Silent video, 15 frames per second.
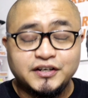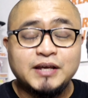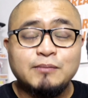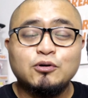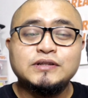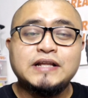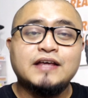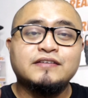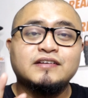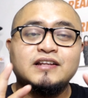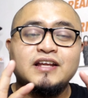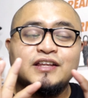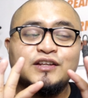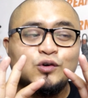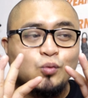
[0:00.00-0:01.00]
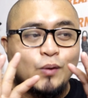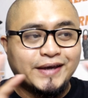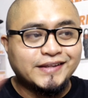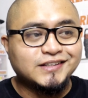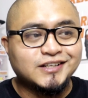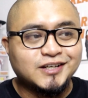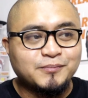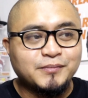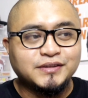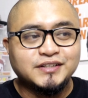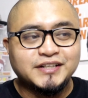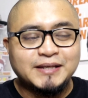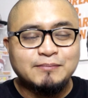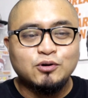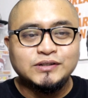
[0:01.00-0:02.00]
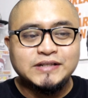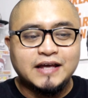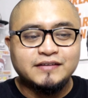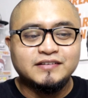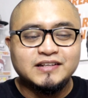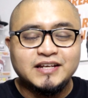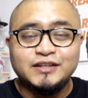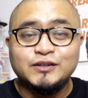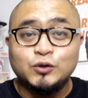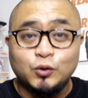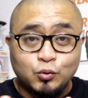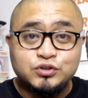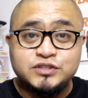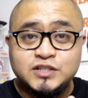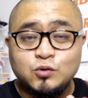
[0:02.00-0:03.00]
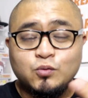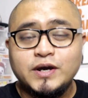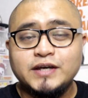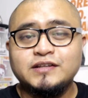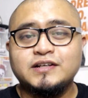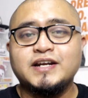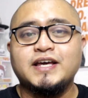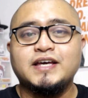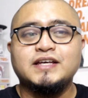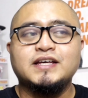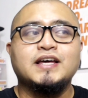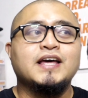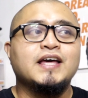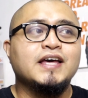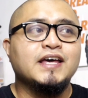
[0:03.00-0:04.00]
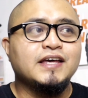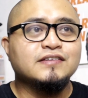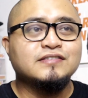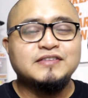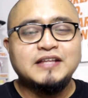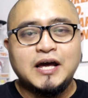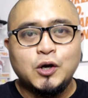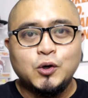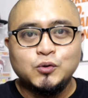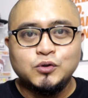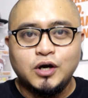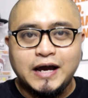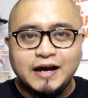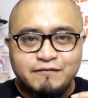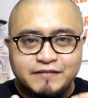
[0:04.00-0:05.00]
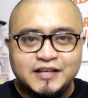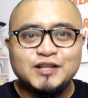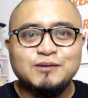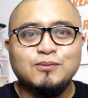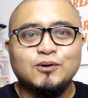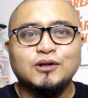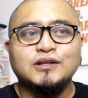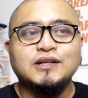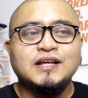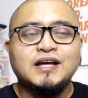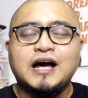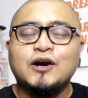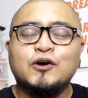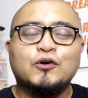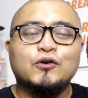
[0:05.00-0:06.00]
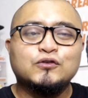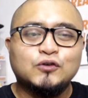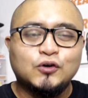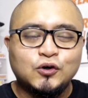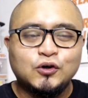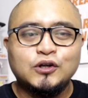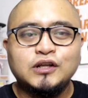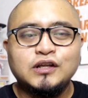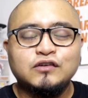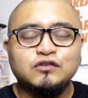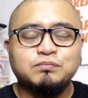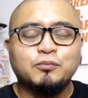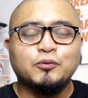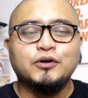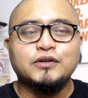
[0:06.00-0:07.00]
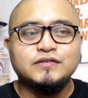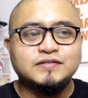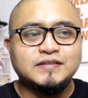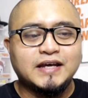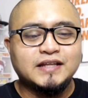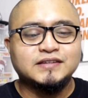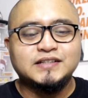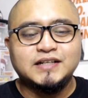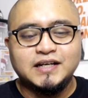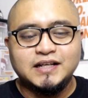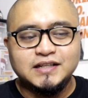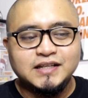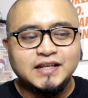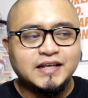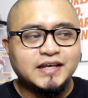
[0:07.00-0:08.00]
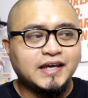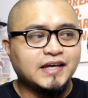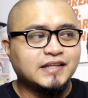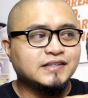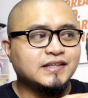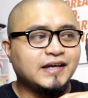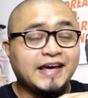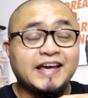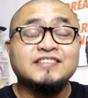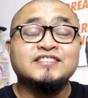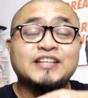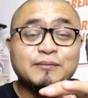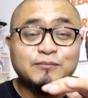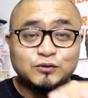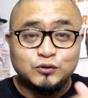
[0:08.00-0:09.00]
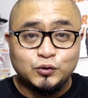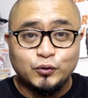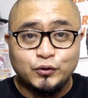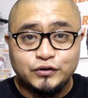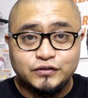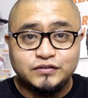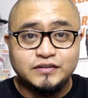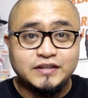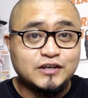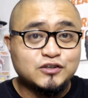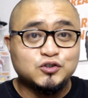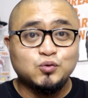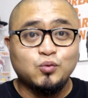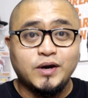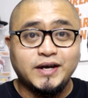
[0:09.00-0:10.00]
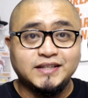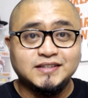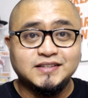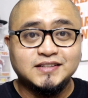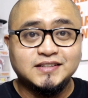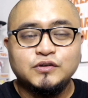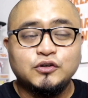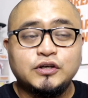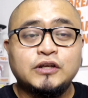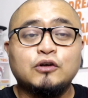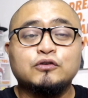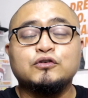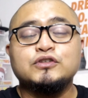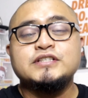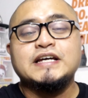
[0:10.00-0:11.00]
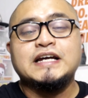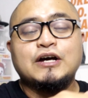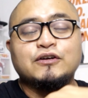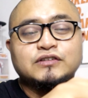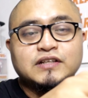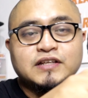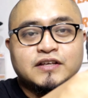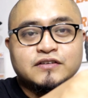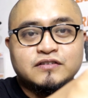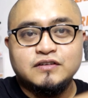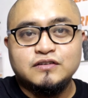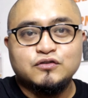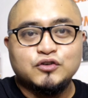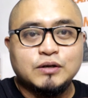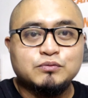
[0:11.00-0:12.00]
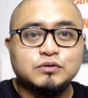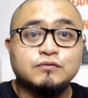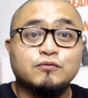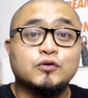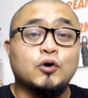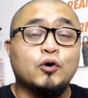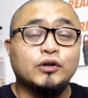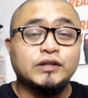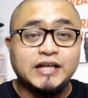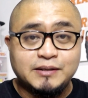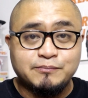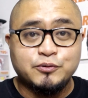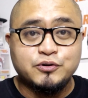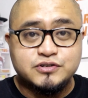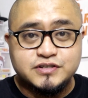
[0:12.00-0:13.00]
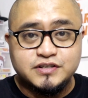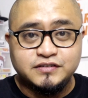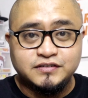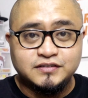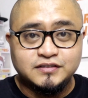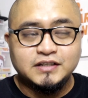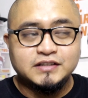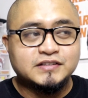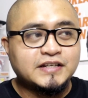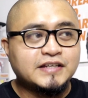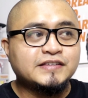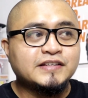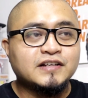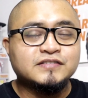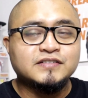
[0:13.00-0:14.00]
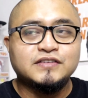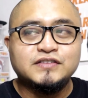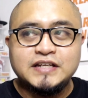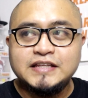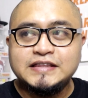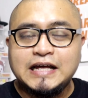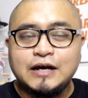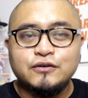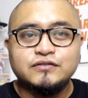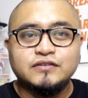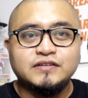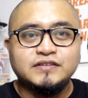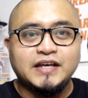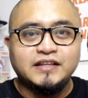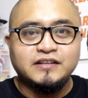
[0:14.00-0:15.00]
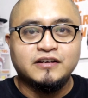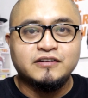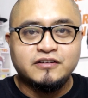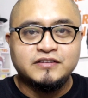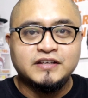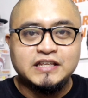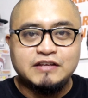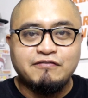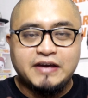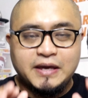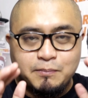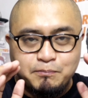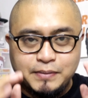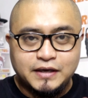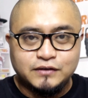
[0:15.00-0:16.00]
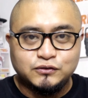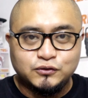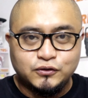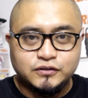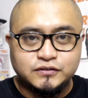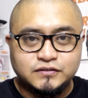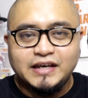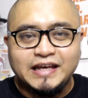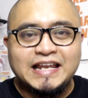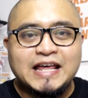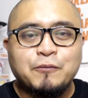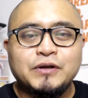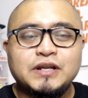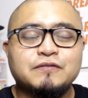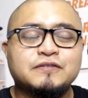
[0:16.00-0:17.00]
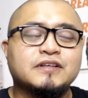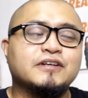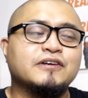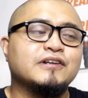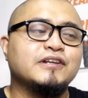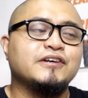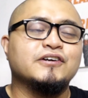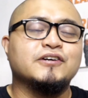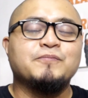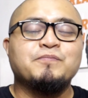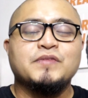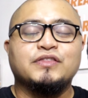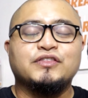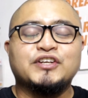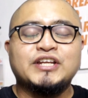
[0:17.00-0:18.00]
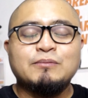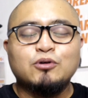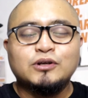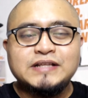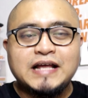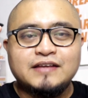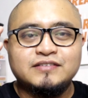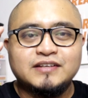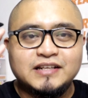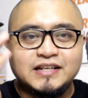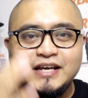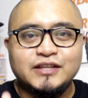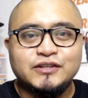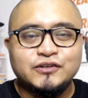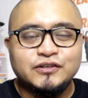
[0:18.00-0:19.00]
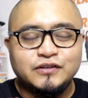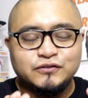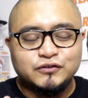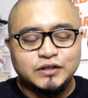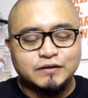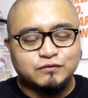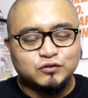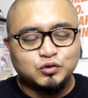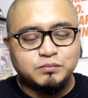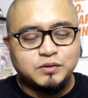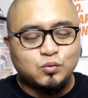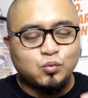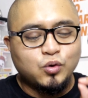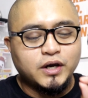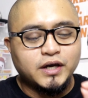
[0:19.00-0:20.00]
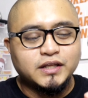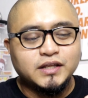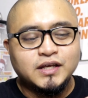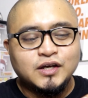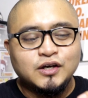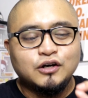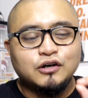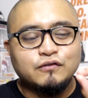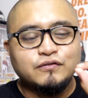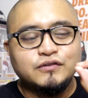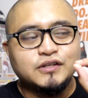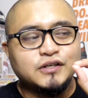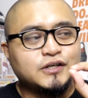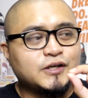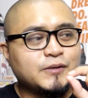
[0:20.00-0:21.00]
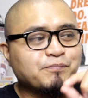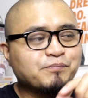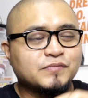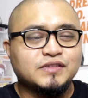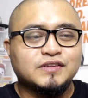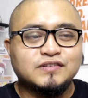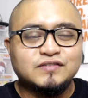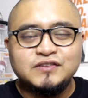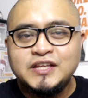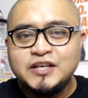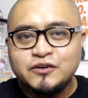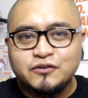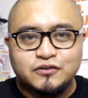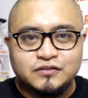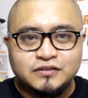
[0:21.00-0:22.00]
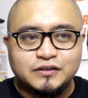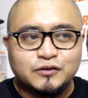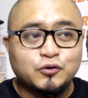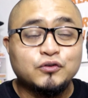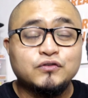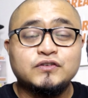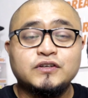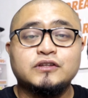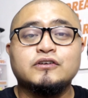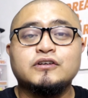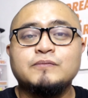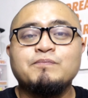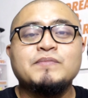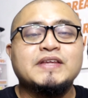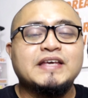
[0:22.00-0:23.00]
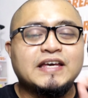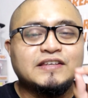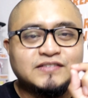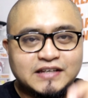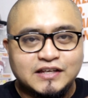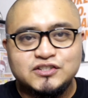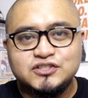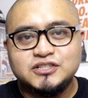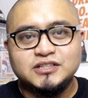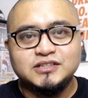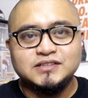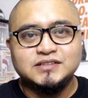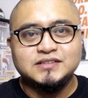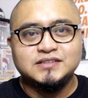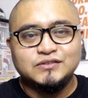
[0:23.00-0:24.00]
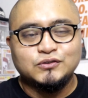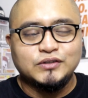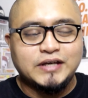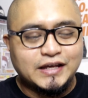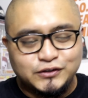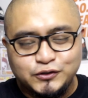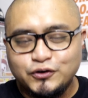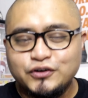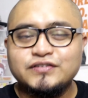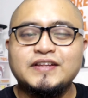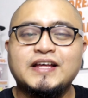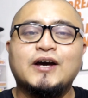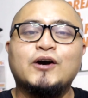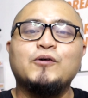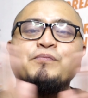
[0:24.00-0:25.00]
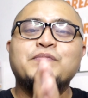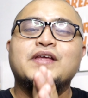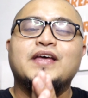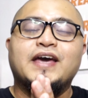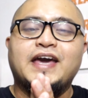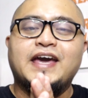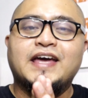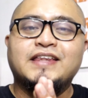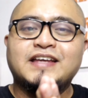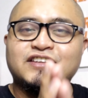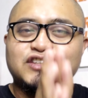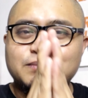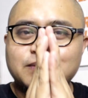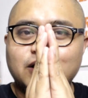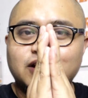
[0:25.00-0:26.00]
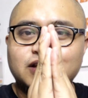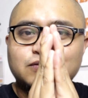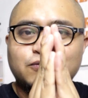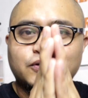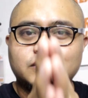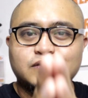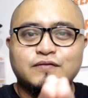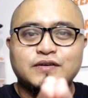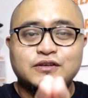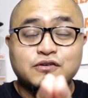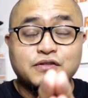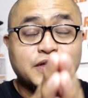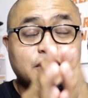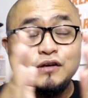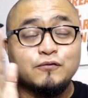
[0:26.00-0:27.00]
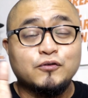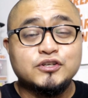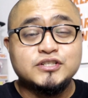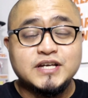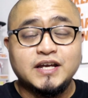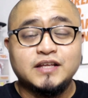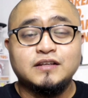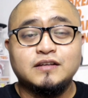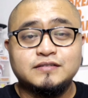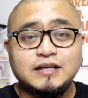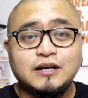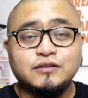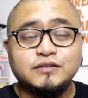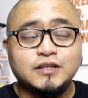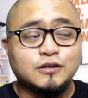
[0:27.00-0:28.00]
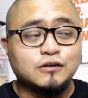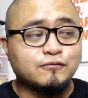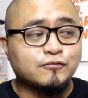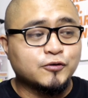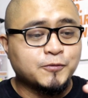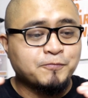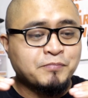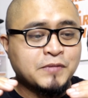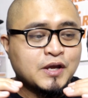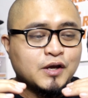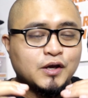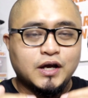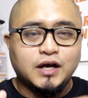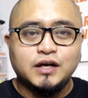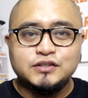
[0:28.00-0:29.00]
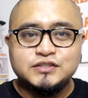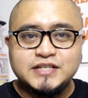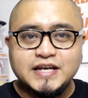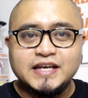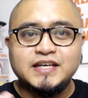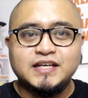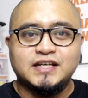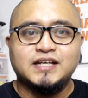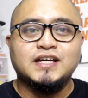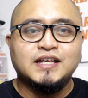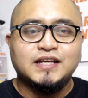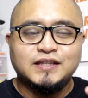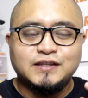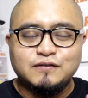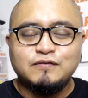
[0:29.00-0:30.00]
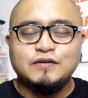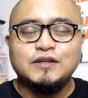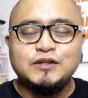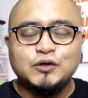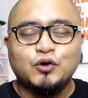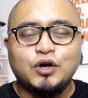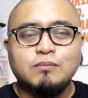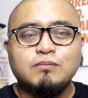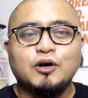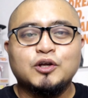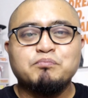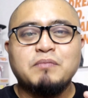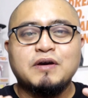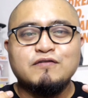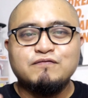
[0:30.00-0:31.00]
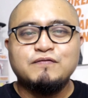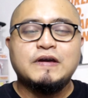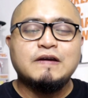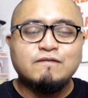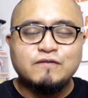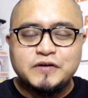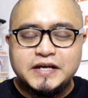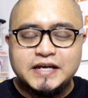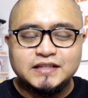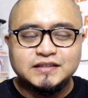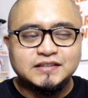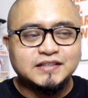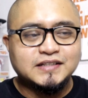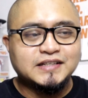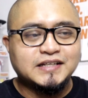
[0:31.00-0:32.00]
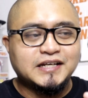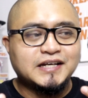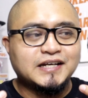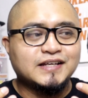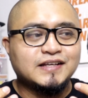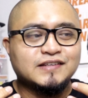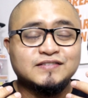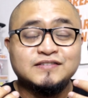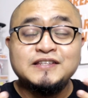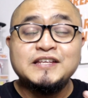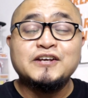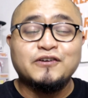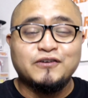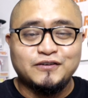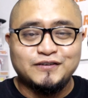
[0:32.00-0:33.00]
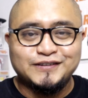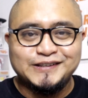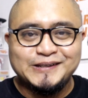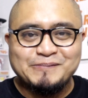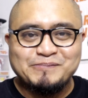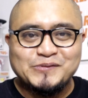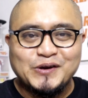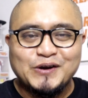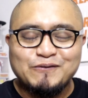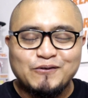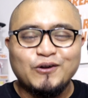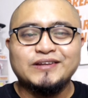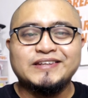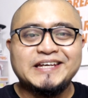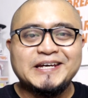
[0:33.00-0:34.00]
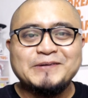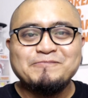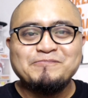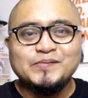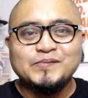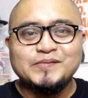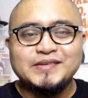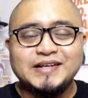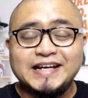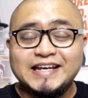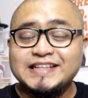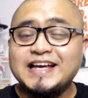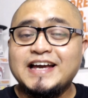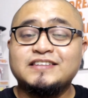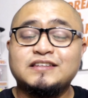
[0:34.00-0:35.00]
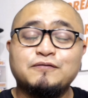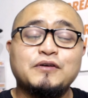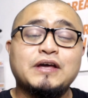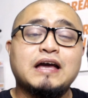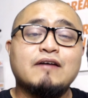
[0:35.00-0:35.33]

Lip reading: The Reebok Classic Leather White Gum and the Reebok Classic Leather OG White Gray is now available across all Sports Central and the SM stores nationwide. You can also check out the links in the description for online purchase. It retails at 3,995 pesos. And like what I've said earlier, the Reebok Classic Leather deserves to be one of the sneakers that are considered essential. So get yours now. And that's about it for the video. Thank you for checking this out. Thank you for checking the video about my favorite sneakers of all time. Again guys, if you